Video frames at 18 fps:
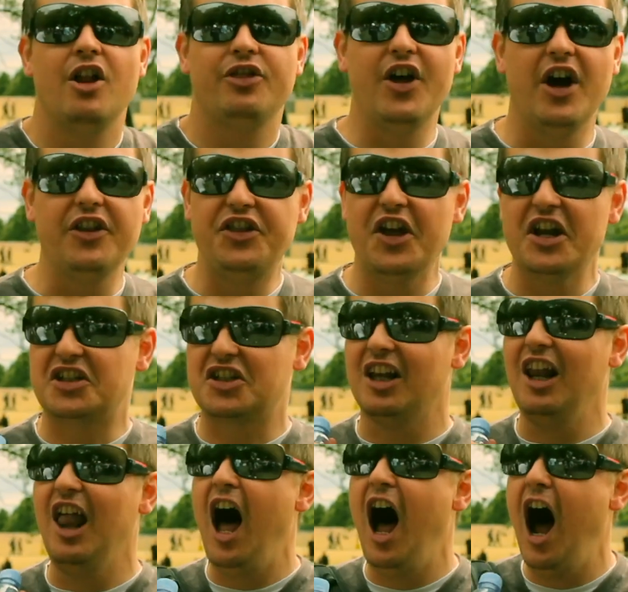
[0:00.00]
that this
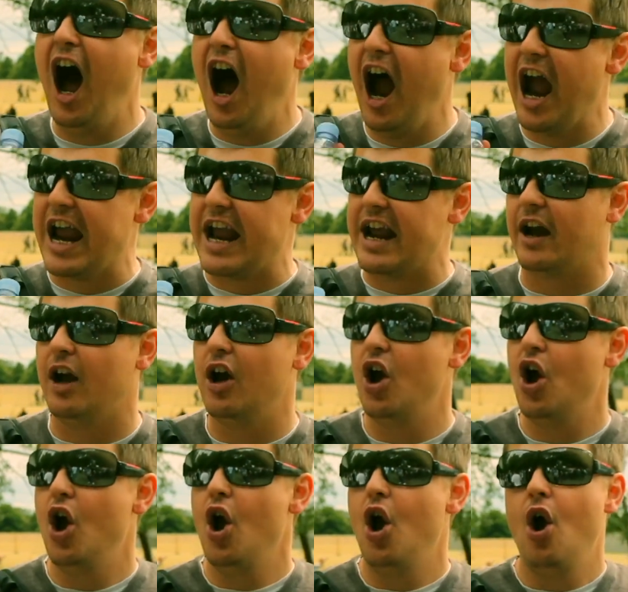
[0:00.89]
lie
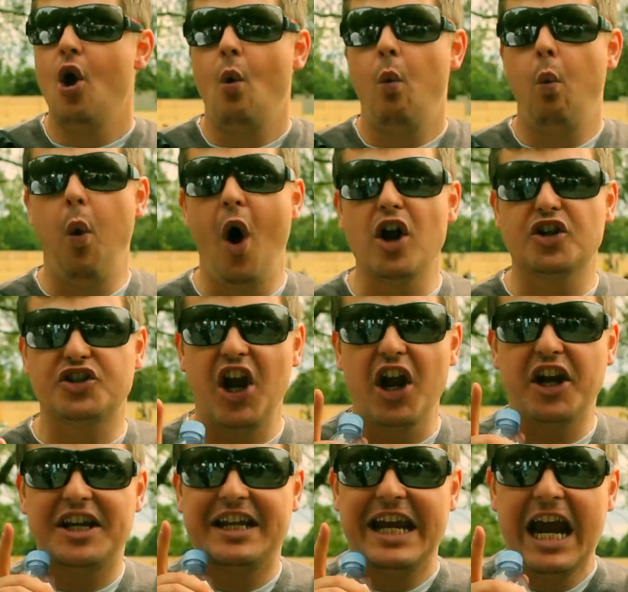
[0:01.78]
was
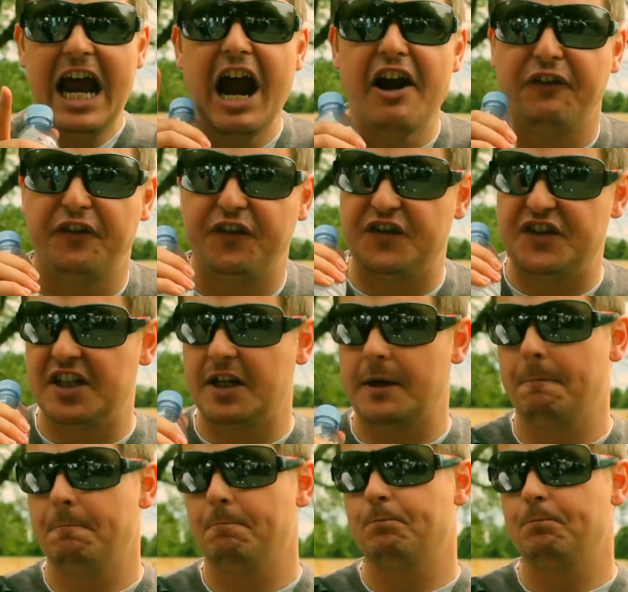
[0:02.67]
a gift,